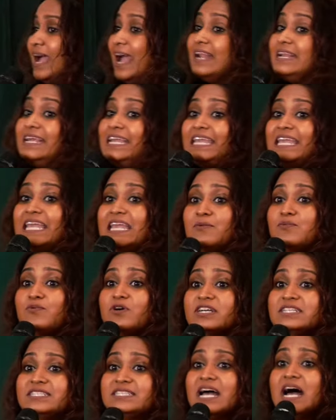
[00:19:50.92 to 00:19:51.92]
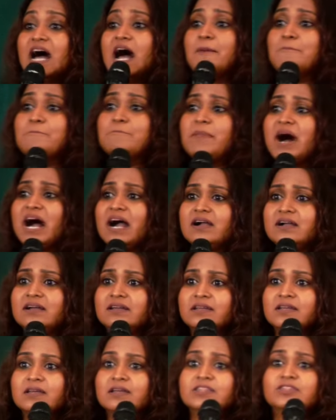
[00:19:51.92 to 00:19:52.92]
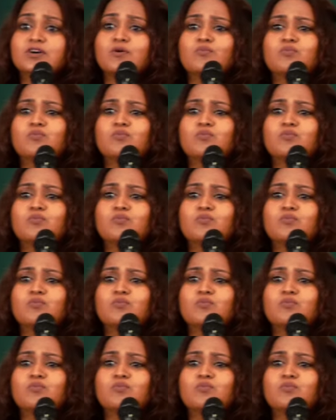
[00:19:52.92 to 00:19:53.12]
And he was among the